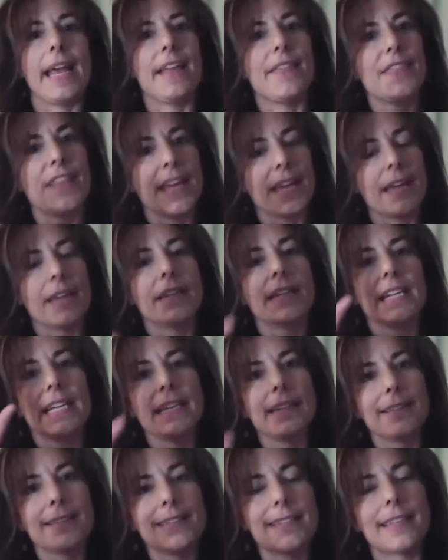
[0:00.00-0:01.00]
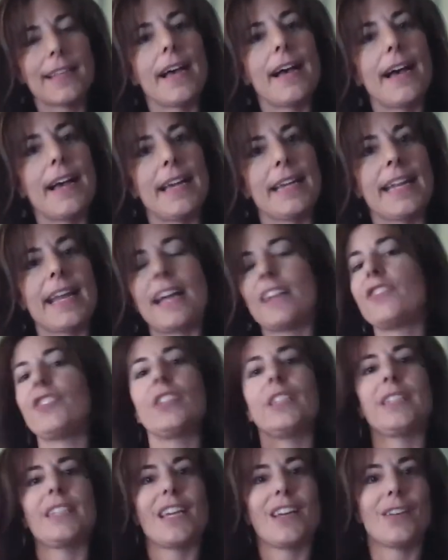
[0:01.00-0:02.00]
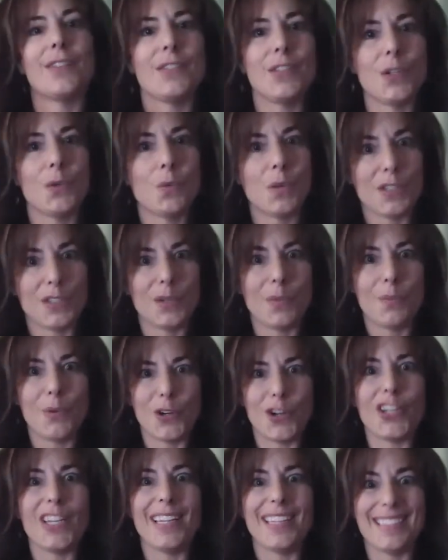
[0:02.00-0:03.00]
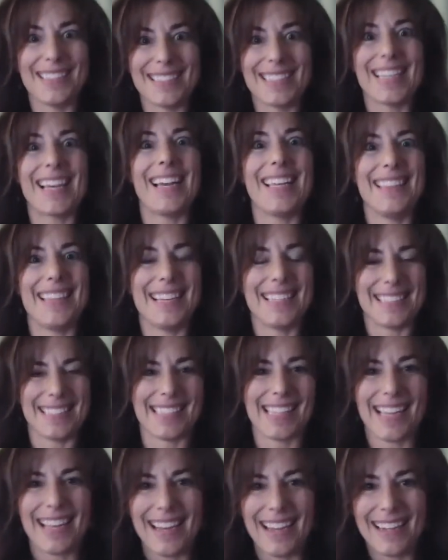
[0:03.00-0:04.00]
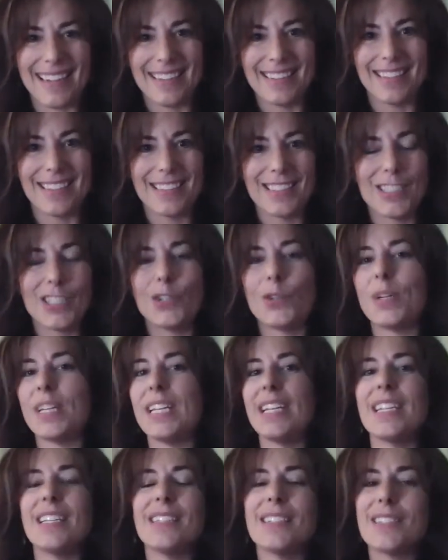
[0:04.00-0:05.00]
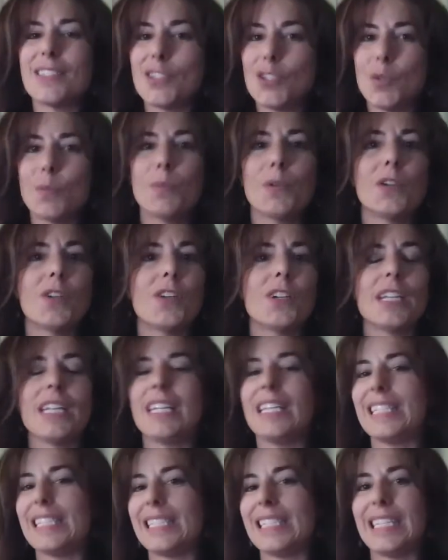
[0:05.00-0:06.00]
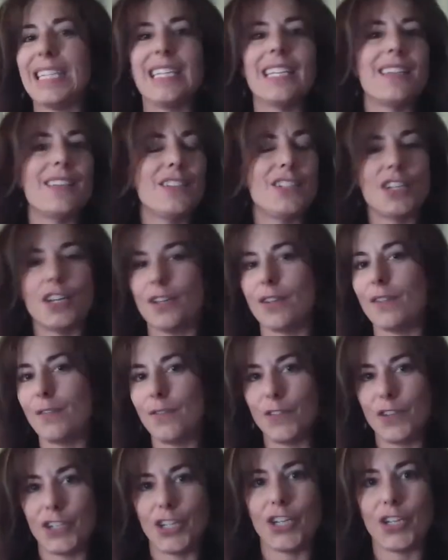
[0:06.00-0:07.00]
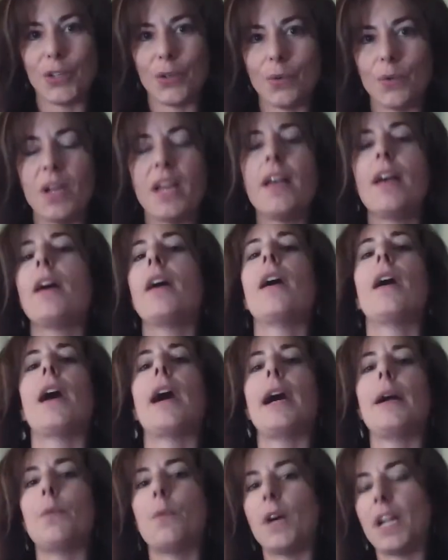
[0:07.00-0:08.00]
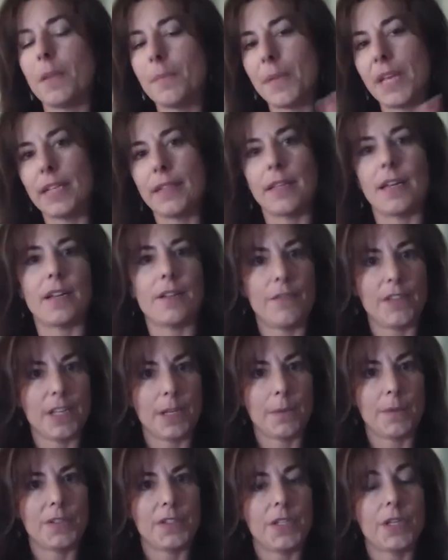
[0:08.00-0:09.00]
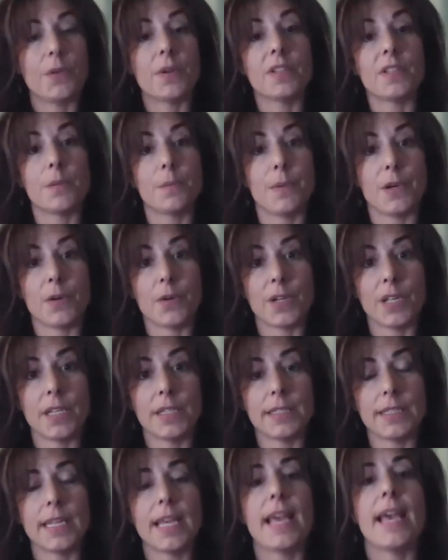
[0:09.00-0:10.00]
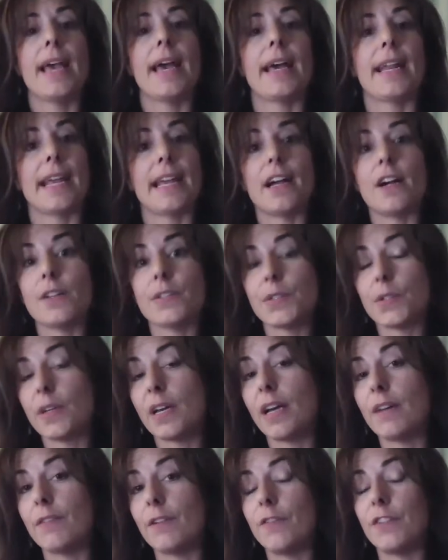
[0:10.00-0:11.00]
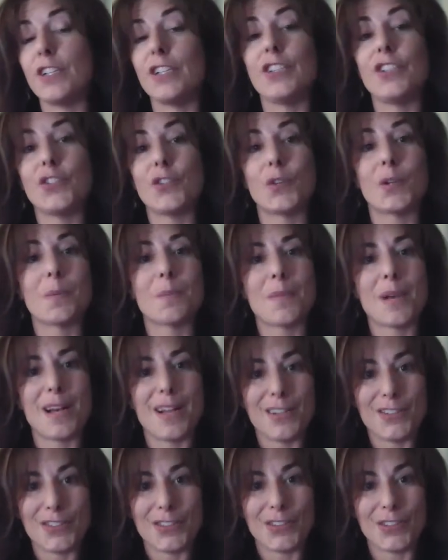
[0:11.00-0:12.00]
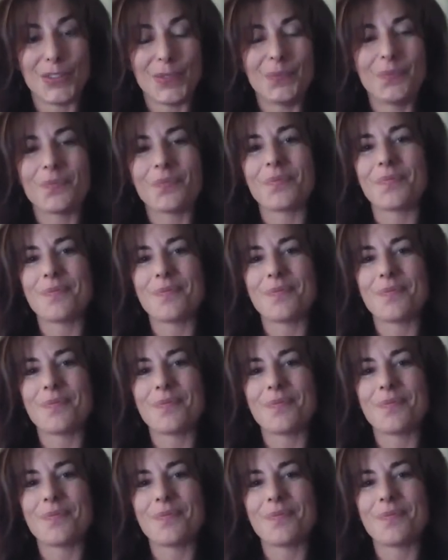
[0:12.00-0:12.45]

and then each slide actually tells you what to put inside that slide. So it is super easy, done for you. I want to make that available to you as a bonus, and I also have a very short module